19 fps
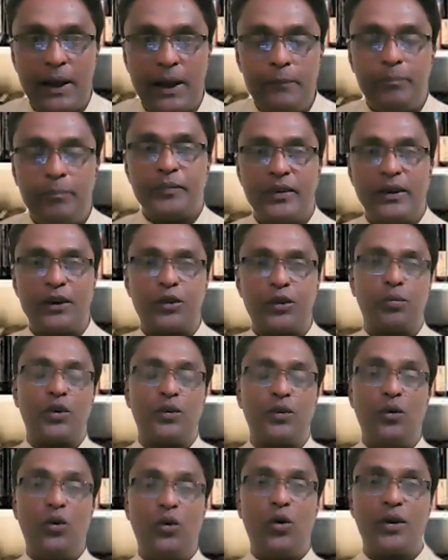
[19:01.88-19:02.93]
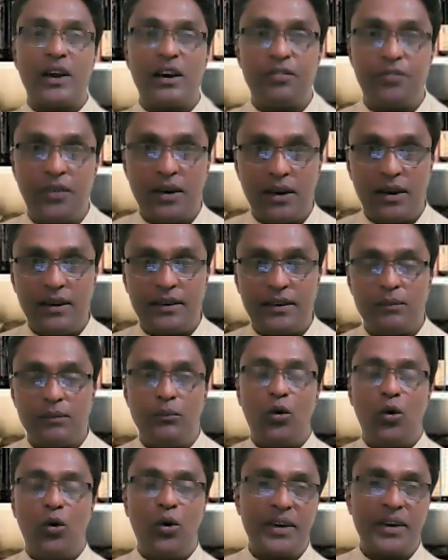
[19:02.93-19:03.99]
day. You have to put more effort,
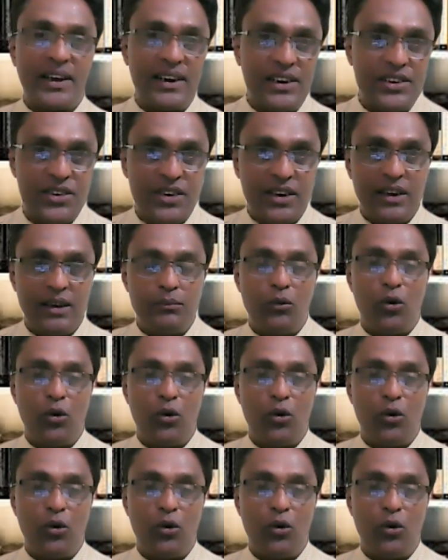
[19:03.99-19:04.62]
more energy,